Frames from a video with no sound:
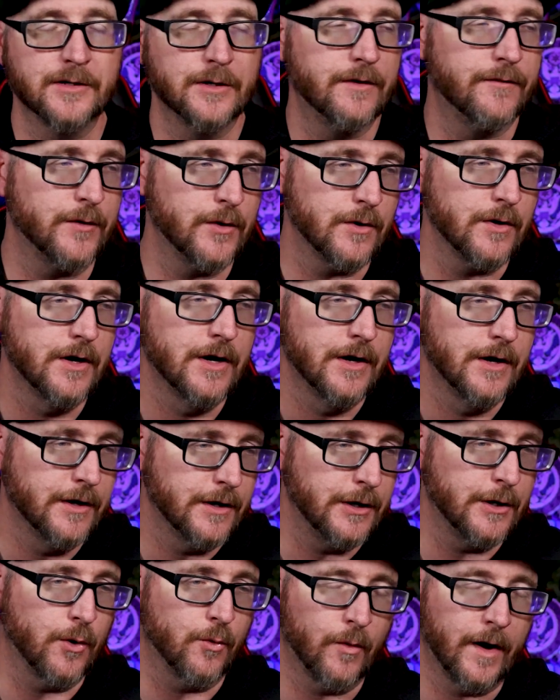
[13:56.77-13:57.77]
So if you're,
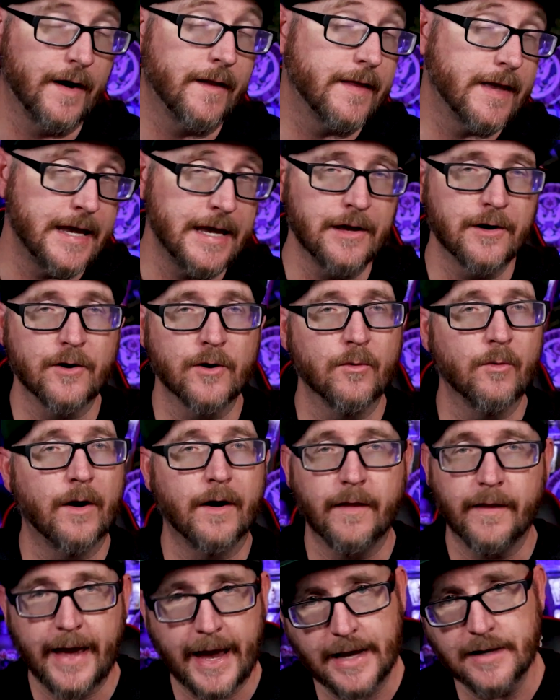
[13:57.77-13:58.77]
you know, running the heater,
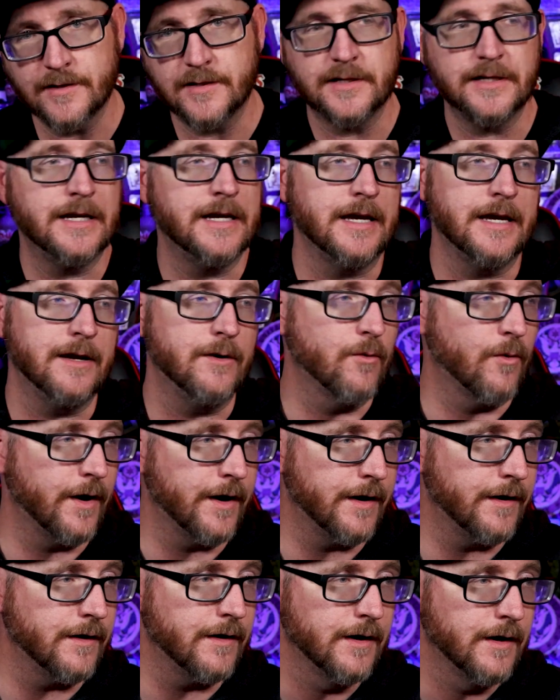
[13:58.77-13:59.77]
running the AC,
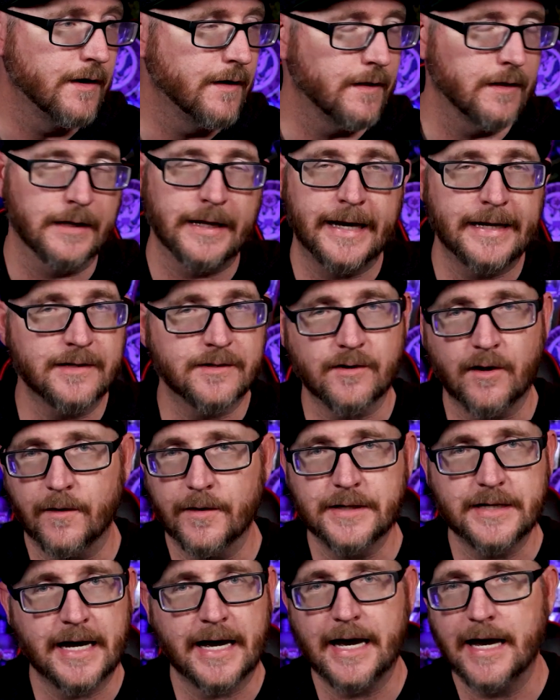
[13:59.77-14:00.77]
running the lights
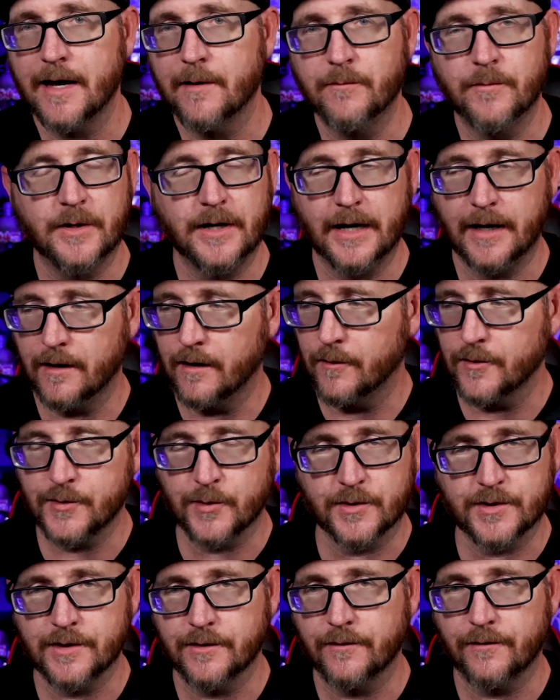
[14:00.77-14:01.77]
all the time, you got all
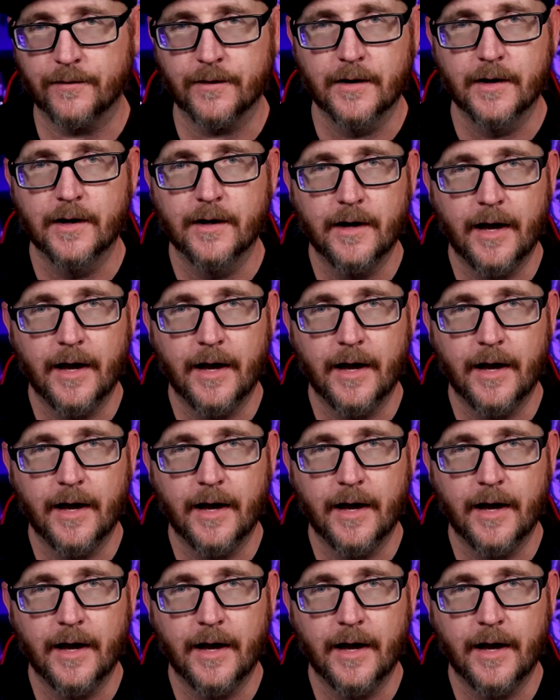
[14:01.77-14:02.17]
sorts of